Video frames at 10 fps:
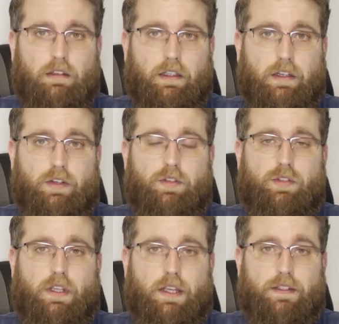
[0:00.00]

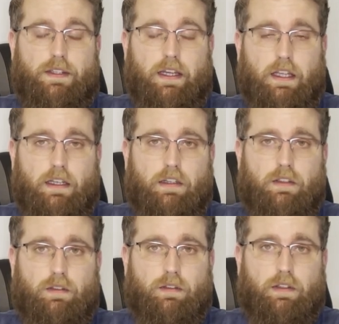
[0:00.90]
here's a stand,
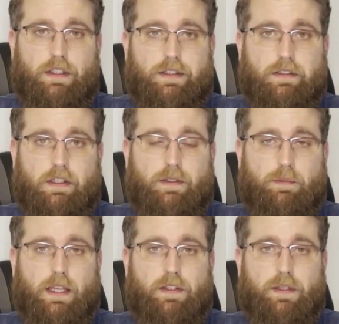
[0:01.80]
let's
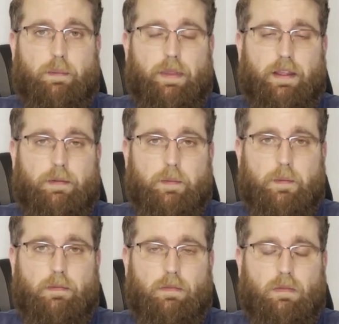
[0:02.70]
make something.
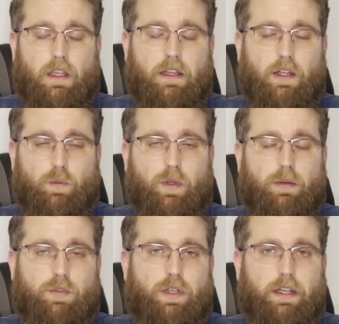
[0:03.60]
And that's what
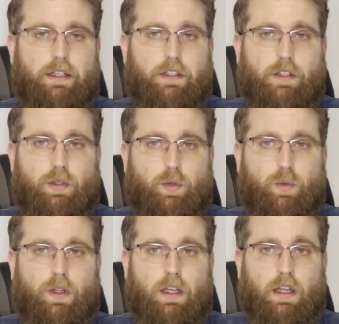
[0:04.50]
I'm trying to
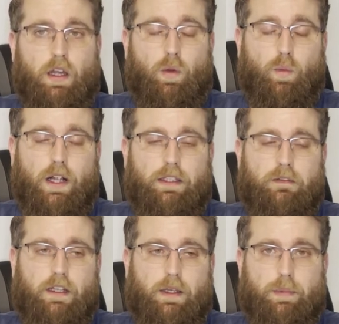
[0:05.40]
do while
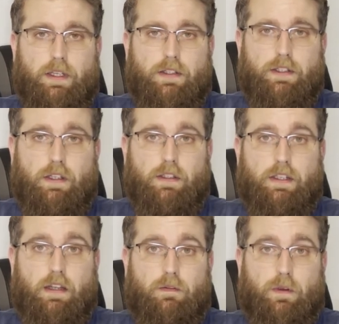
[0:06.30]
developing a skill
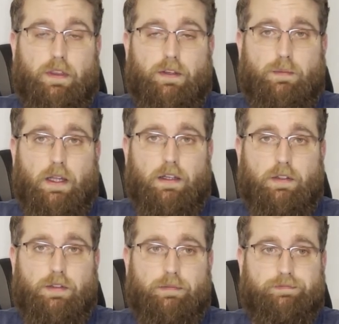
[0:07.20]
set for these
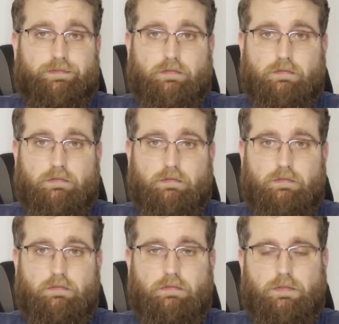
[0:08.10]
models.
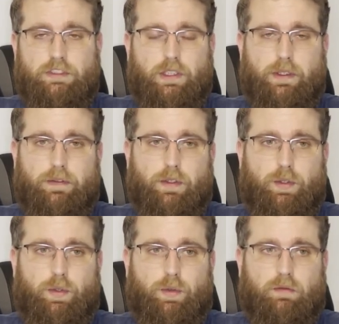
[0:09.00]
So if
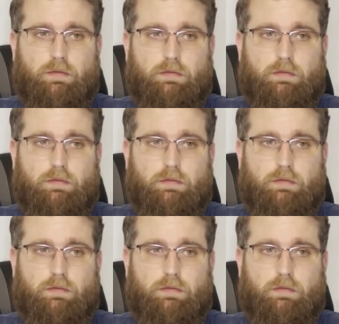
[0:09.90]
you